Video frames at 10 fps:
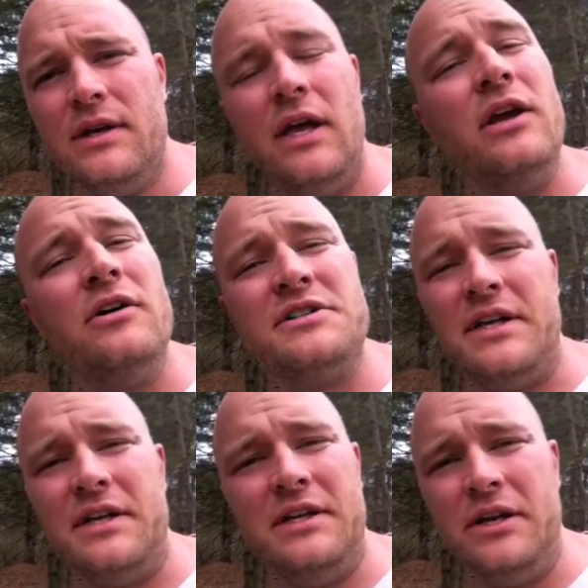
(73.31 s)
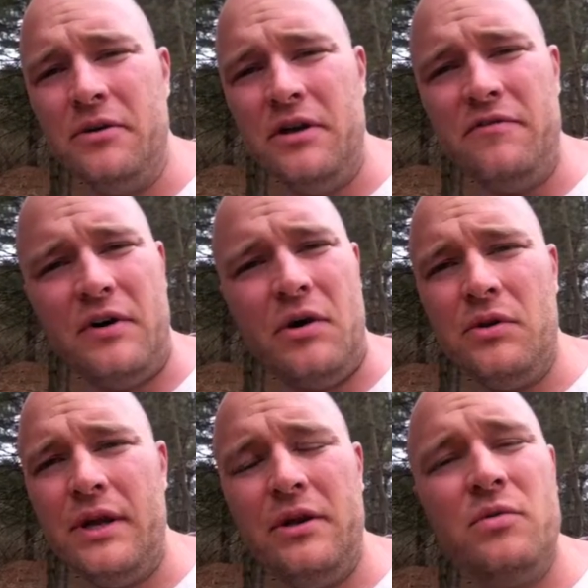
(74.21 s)
He goes, "I didn't hear any
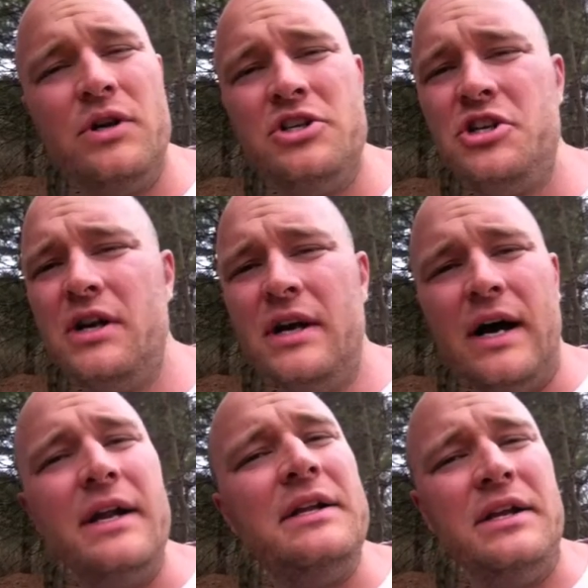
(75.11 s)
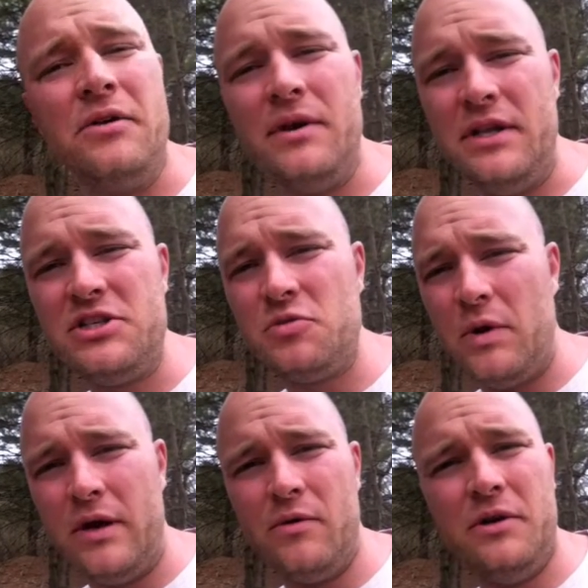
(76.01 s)
foul language. I didn't hear any
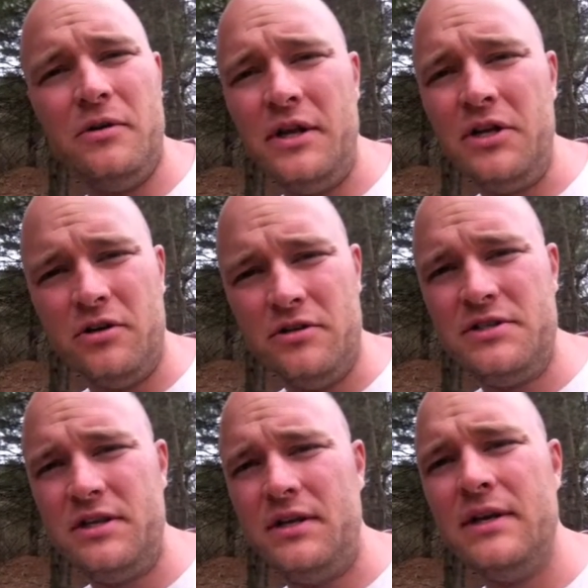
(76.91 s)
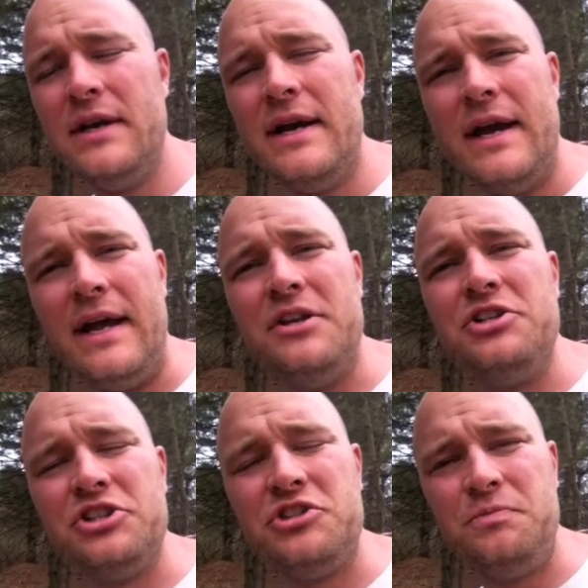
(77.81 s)
swearing or any cursing." And
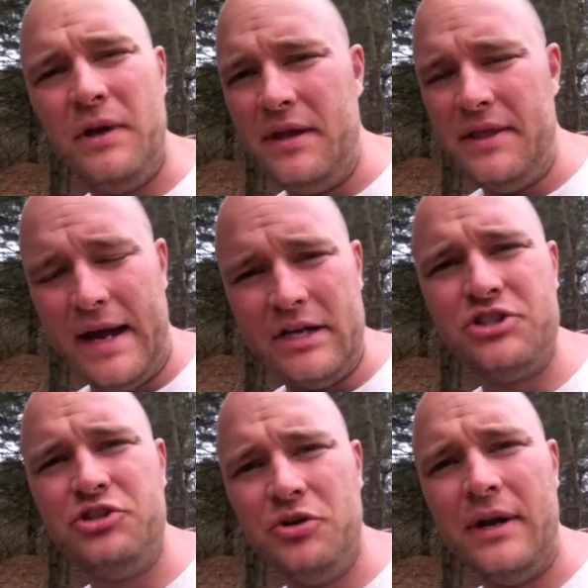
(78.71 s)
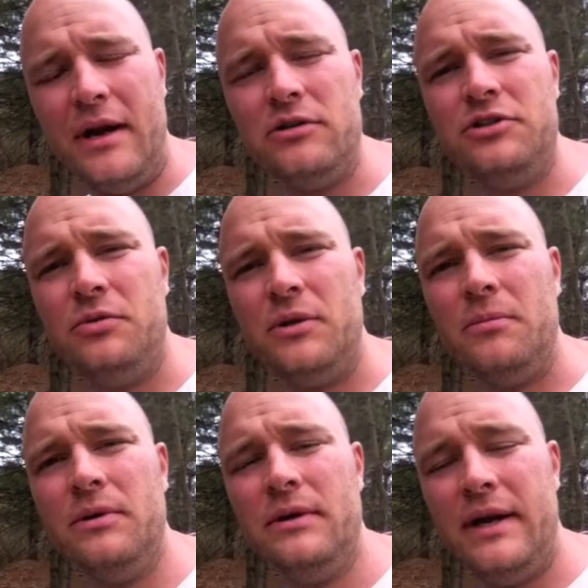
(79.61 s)
that stood out to
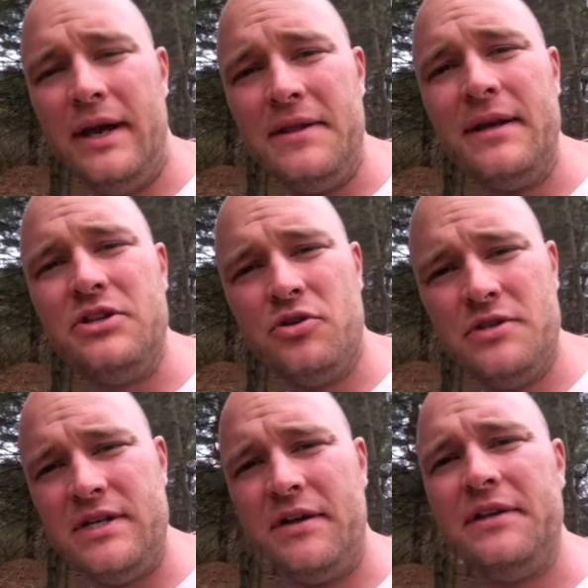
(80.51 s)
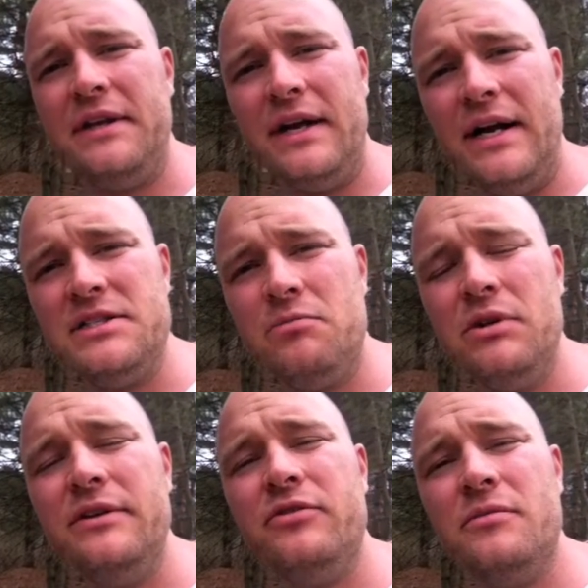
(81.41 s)
him. And it turns out that the guy's a
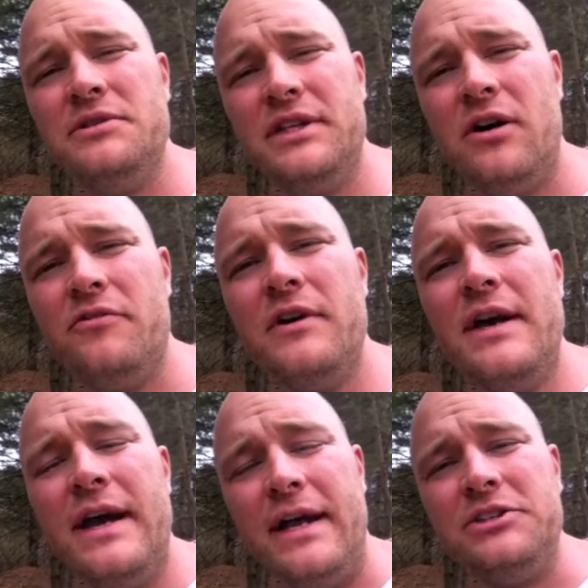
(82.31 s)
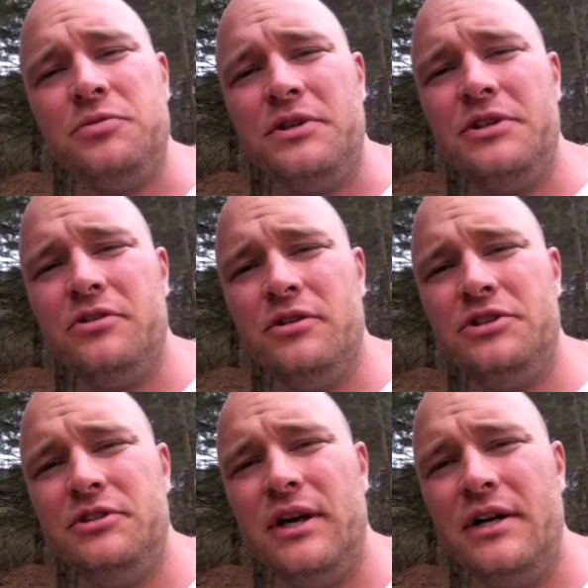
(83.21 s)
believer himself. I just want to
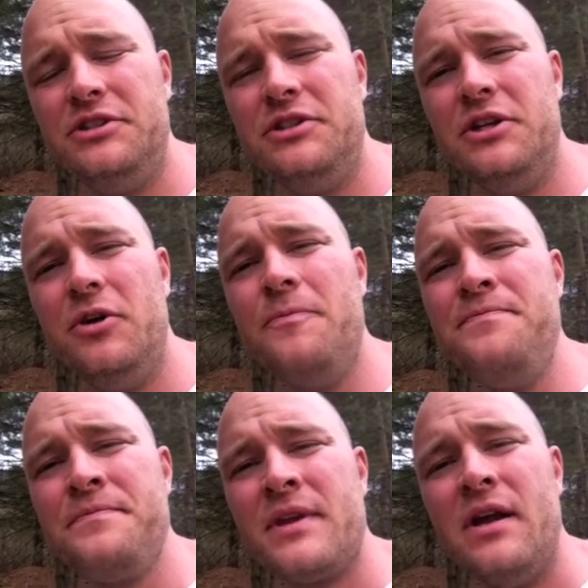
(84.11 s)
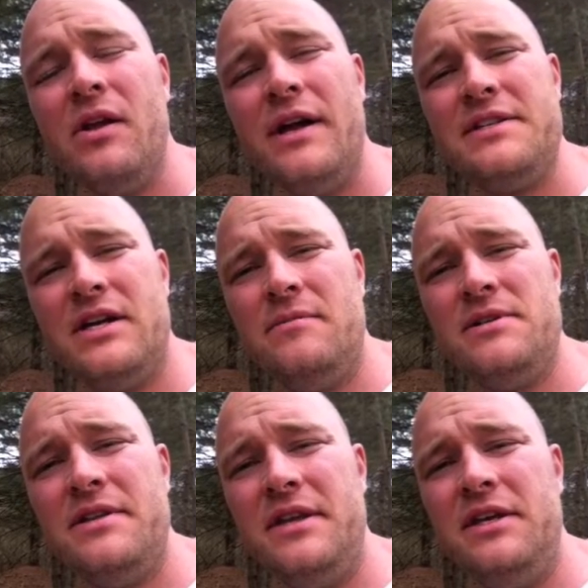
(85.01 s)
encourage you guys, you know, a lot of
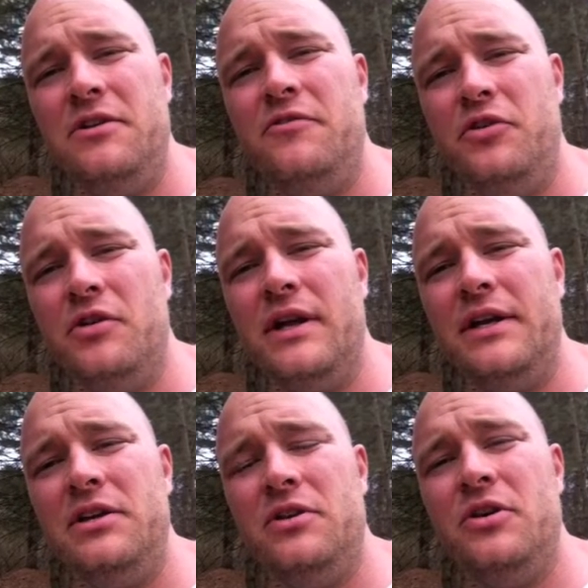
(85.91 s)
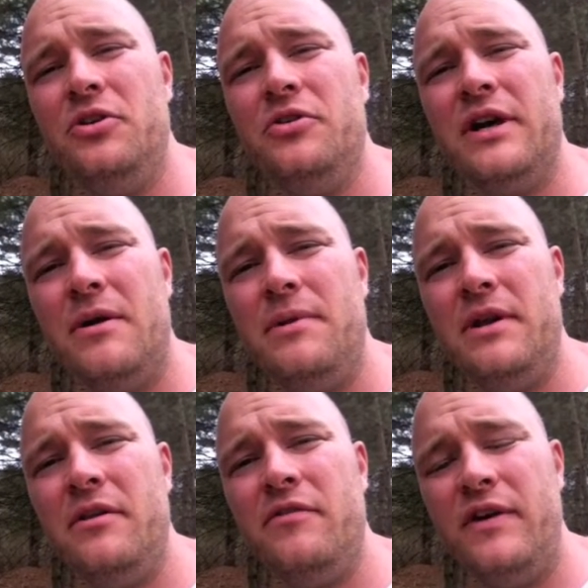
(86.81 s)
times I think you feel like, you know, you're not
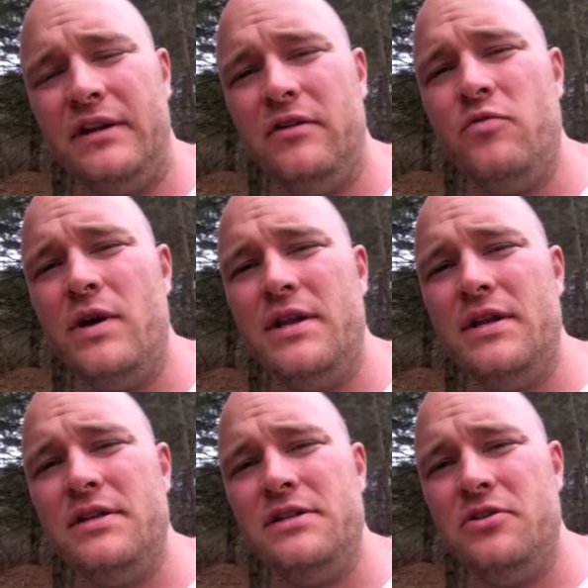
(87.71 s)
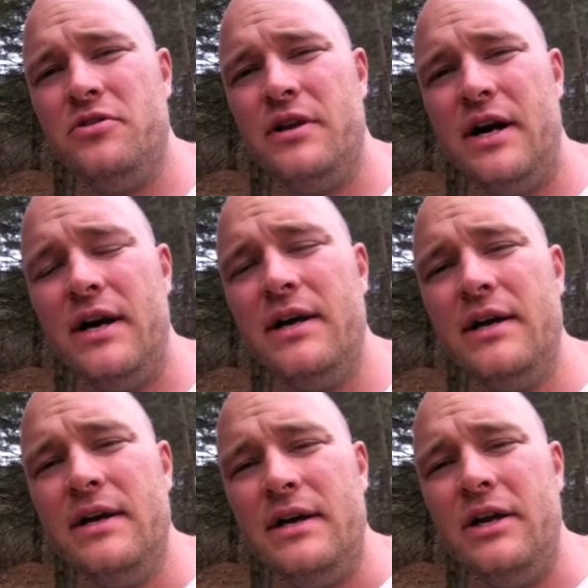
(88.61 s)
being an effective witness and you're not,
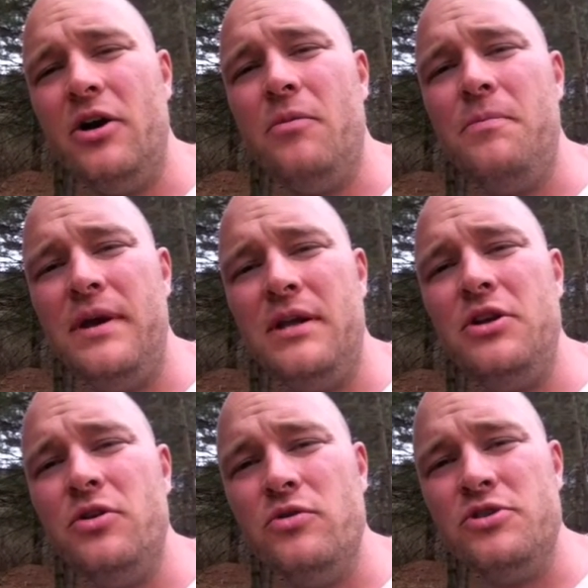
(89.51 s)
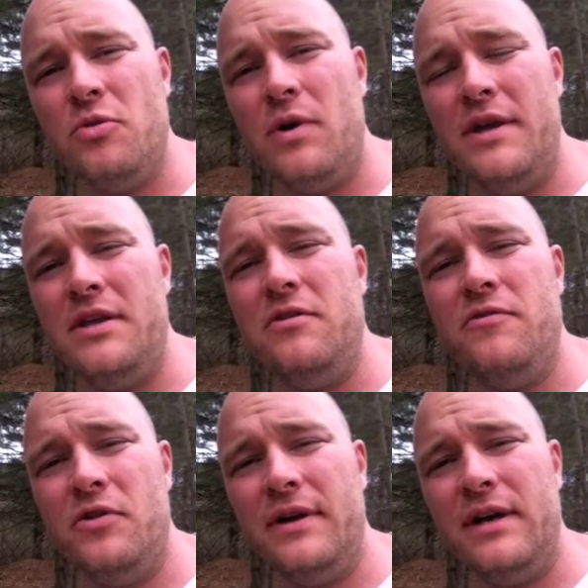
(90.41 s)
you know, being used the way that you
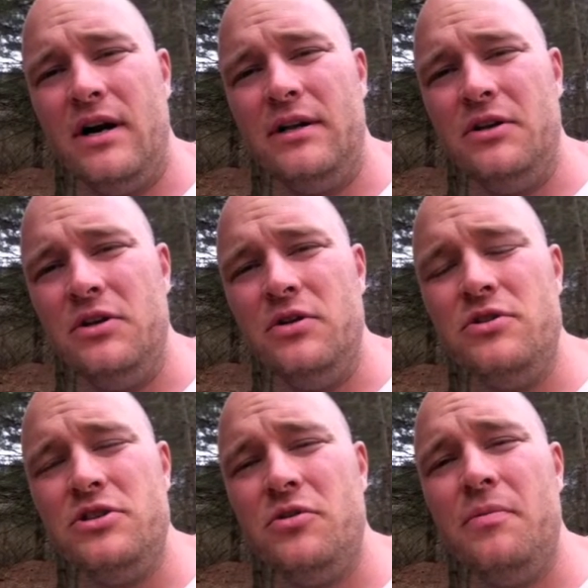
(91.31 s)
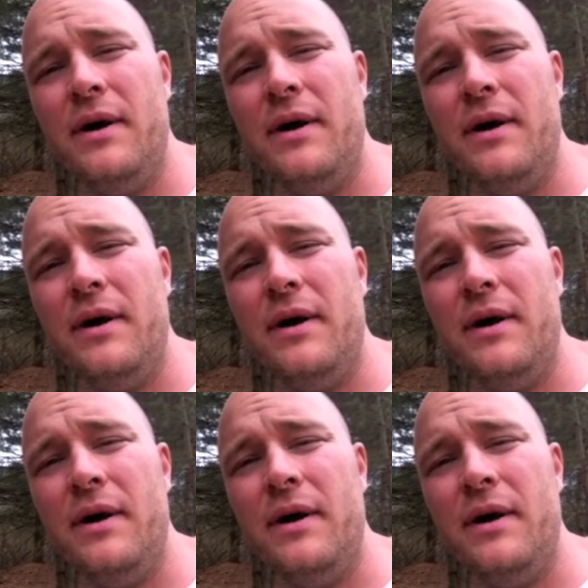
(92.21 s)
feel like God can use you.